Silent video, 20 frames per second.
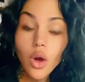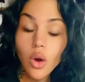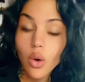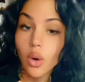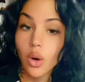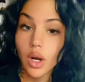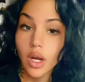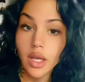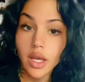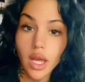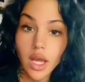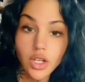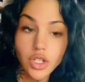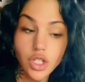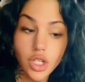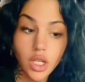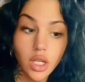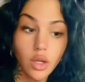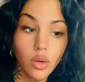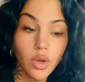or
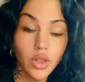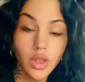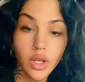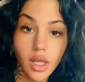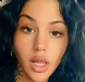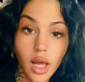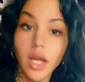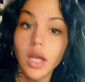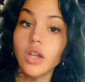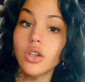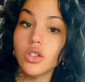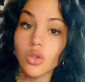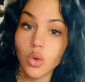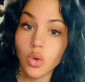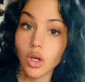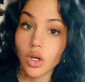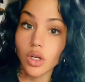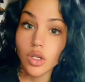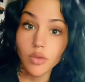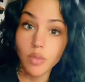engaging with a client
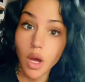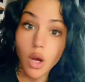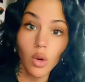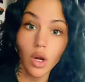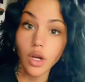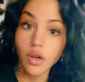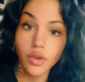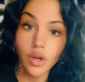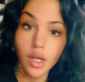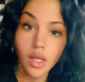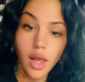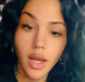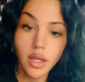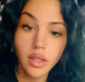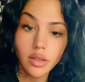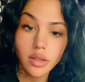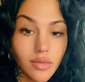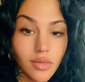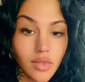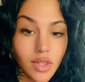or spell work for a client.